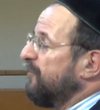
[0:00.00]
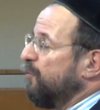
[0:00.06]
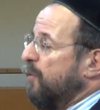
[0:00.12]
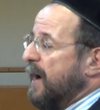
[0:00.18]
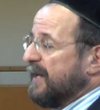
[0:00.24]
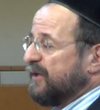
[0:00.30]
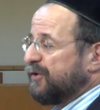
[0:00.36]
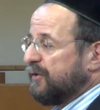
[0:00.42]
to
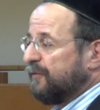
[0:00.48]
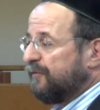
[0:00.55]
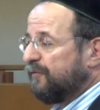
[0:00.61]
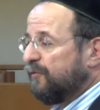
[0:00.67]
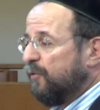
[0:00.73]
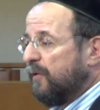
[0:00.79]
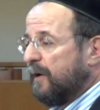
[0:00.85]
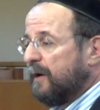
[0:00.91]
watch the
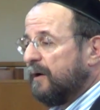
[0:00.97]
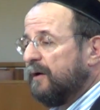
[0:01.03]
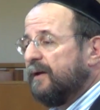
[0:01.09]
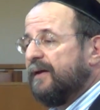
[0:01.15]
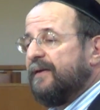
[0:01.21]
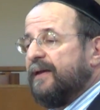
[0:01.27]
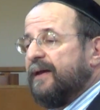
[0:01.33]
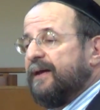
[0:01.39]
store.
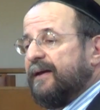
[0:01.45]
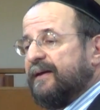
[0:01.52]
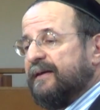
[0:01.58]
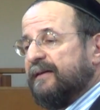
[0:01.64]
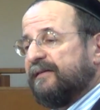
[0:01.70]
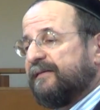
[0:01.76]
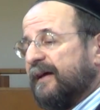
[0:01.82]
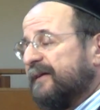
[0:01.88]

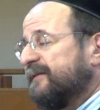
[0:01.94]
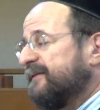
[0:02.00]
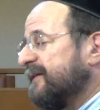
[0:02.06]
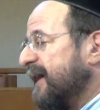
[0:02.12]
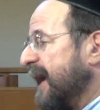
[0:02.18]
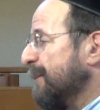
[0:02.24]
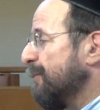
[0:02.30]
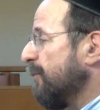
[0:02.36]
He says
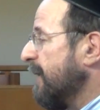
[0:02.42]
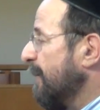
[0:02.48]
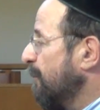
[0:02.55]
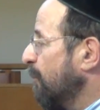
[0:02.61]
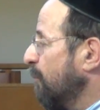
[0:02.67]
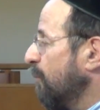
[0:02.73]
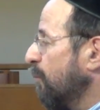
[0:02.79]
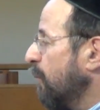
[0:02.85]
to
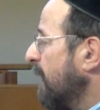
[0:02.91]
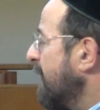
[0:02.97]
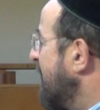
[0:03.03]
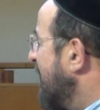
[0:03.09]
Abraham, What